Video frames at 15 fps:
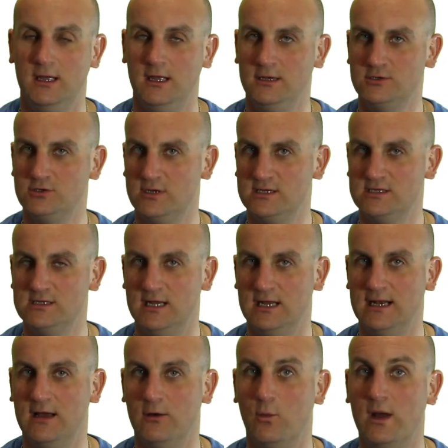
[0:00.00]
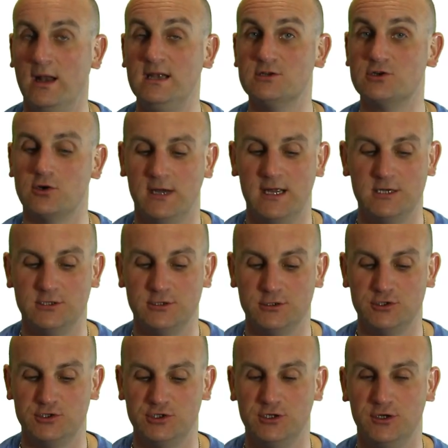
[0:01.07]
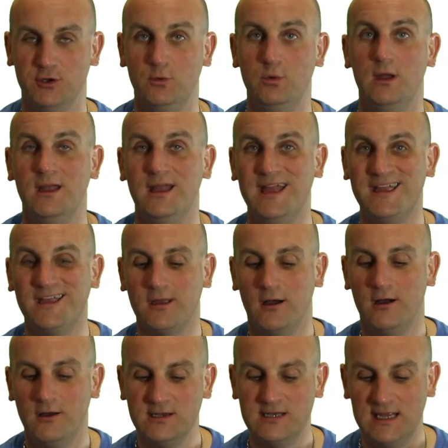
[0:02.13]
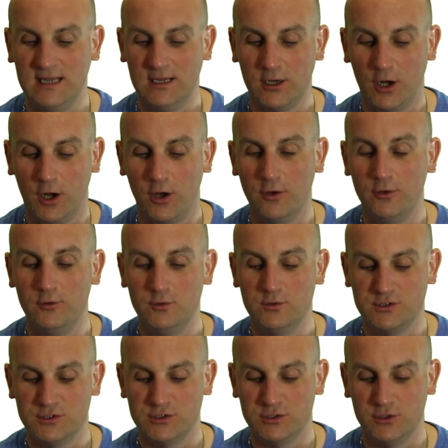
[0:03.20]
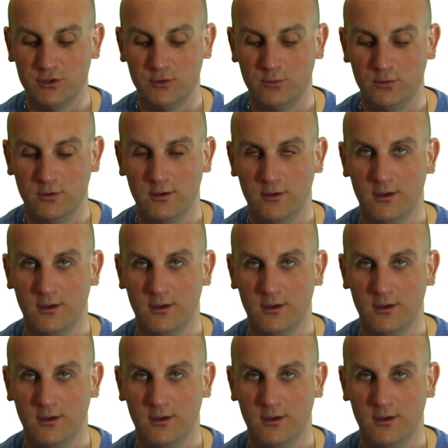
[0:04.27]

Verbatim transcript: Interesting. Now, when it's greater than 2, it can't include 2.